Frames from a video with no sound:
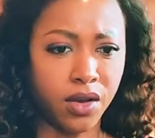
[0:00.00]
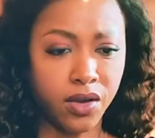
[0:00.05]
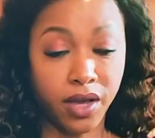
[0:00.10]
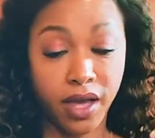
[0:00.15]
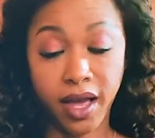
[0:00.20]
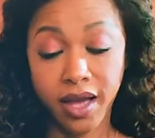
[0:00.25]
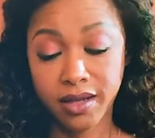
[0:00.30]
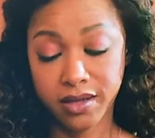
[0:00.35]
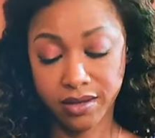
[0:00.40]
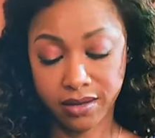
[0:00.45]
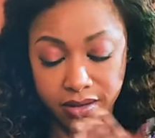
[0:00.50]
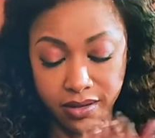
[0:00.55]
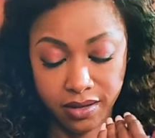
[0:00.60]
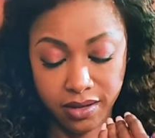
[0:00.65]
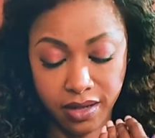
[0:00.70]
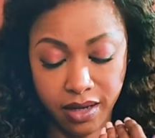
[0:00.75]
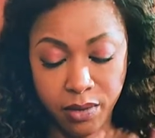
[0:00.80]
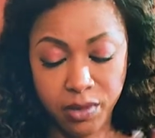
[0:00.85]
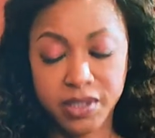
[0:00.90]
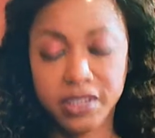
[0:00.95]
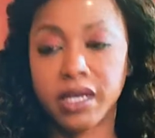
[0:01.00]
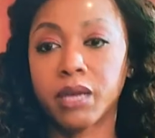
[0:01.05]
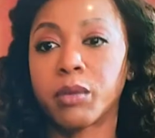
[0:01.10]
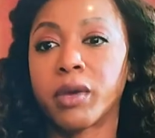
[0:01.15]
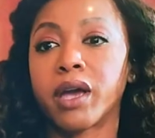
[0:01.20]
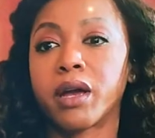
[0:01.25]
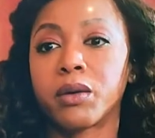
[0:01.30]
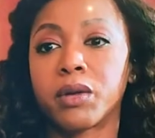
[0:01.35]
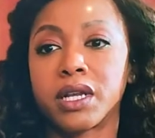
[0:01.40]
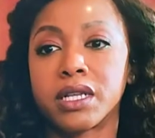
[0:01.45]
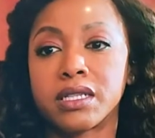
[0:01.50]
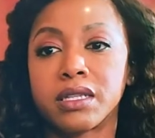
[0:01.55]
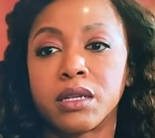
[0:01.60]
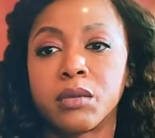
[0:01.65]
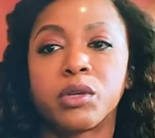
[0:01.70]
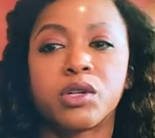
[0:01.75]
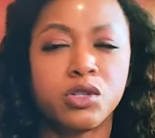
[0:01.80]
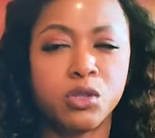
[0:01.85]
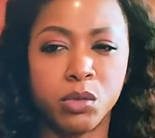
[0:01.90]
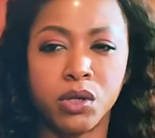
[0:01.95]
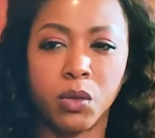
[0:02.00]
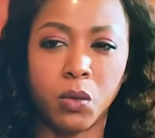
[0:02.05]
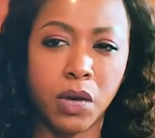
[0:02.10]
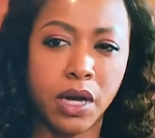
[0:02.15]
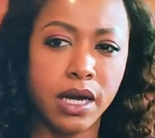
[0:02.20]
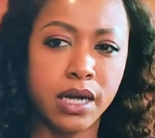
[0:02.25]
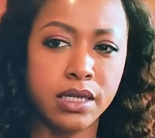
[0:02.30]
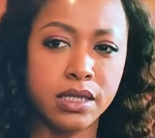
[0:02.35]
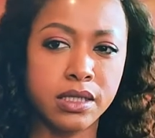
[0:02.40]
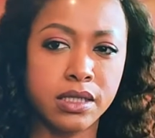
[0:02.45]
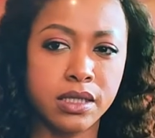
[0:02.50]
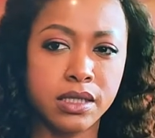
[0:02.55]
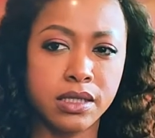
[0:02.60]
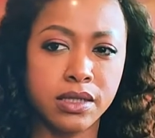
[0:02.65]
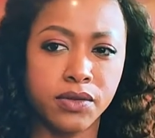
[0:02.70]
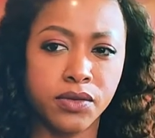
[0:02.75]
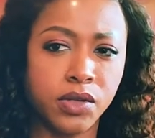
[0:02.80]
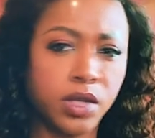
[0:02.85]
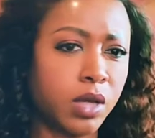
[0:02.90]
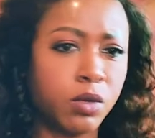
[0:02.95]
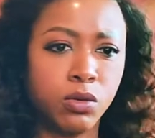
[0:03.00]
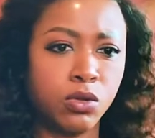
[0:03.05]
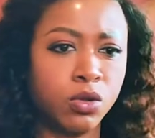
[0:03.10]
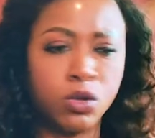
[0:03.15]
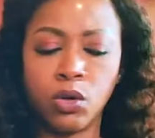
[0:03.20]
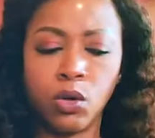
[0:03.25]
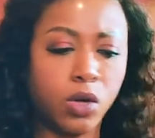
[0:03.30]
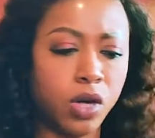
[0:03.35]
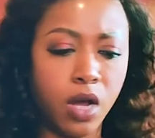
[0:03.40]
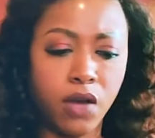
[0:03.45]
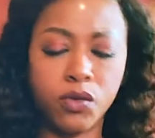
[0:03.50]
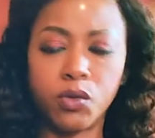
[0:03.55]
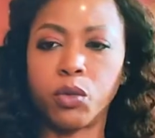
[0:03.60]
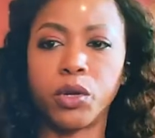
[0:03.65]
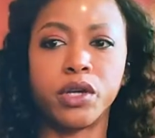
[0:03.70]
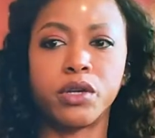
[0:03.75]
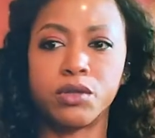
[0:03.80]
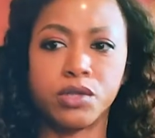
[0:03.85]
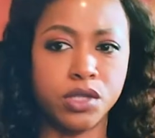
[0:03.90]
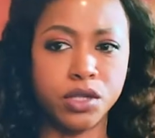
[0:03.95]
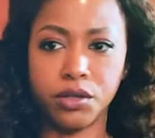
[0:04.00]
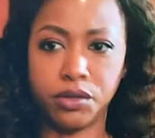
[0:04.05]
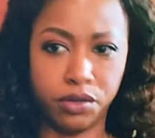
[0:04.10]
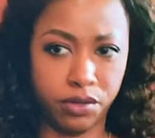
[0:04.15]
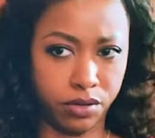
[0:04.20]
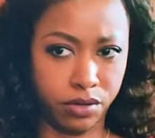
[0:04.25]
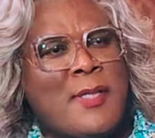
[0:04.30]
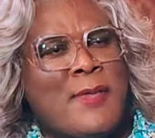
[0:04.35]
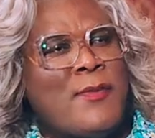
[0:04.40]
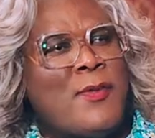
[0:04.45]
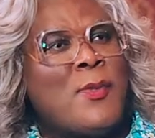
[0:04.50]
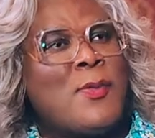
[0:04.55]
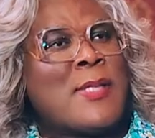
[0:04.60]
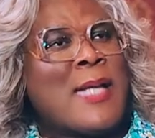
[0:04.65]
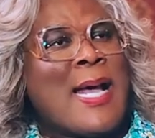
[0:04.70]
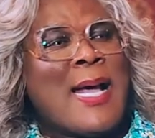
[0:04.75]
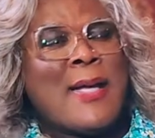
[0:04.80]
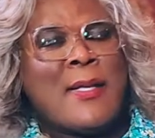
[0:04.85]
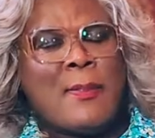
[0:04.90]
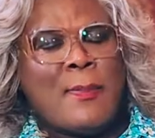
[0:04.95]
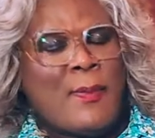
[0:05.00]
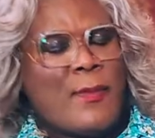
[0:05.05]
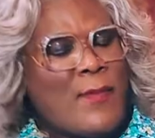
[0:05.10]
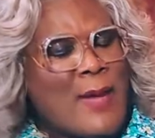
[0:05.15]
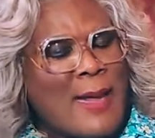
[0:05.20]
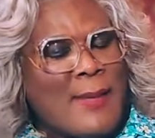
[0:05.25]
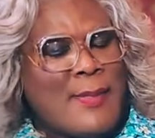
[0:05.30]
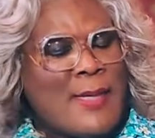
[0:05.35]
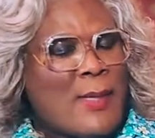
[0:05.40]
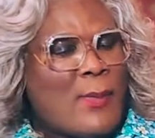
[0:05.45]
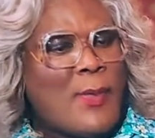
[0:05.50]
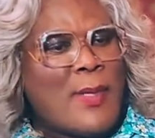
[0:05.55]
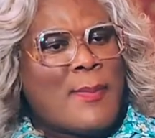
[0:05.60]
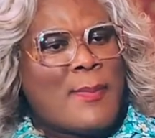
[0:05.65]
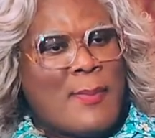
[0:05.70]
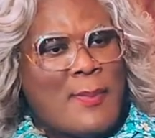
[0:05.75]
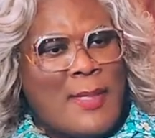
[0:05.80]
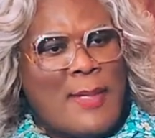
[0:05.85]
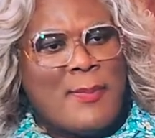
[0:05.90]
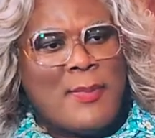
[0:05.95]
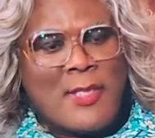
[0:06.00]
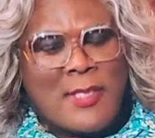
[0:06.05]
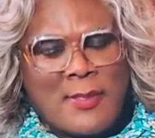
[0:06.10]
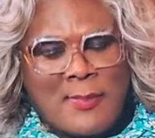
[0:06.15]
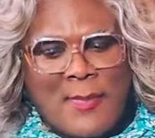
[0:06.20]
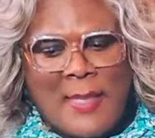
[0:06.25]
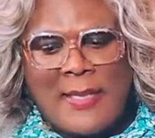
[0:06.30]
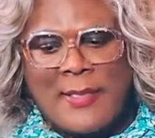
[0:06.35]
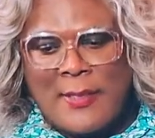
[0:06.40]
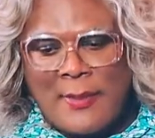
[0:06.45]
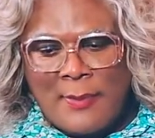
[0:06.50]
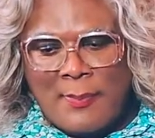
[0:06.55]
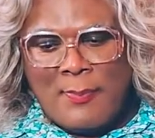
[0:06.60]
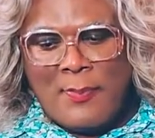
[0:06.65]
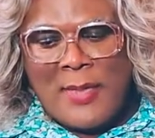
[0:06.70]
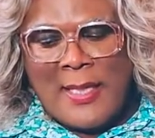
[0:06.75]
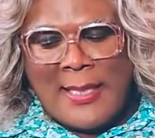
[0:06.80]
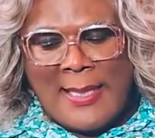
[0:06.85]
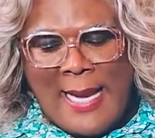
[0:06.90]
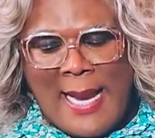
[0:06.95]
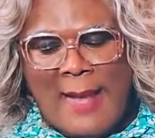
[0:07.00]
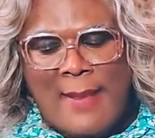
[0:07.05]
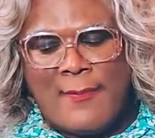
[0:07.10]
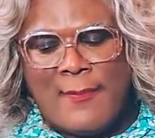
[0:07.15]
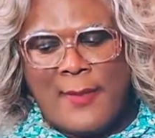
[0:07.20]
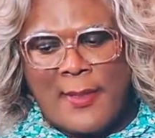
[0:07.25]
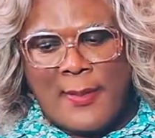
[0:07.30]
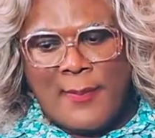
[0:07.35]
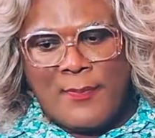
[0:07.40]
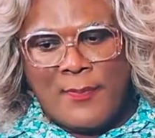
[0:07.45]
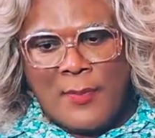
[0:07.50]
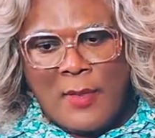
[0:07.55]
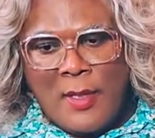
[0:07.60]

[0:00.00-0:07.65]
Okay, I, I'm gonna take back what I said about you being wise because I feel like you're going off the rails here. If you was high, you'd be right there with me. Let me just make break it down for you.